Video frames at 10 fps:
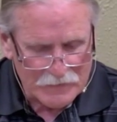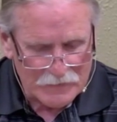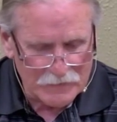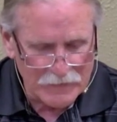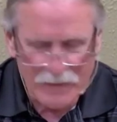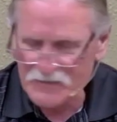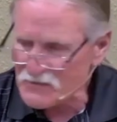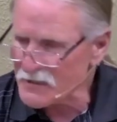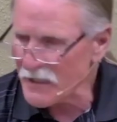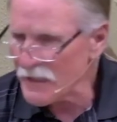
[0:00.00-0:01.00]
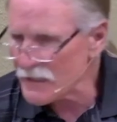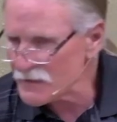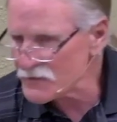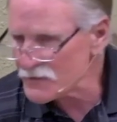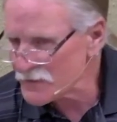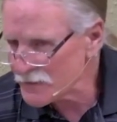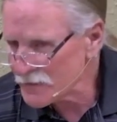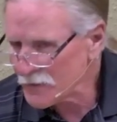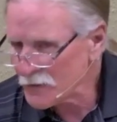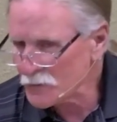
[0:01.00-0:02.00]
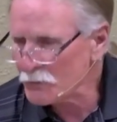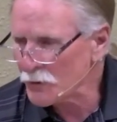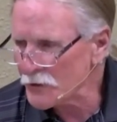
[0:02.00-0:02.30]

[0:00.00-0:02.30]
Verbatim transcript: last days were pretty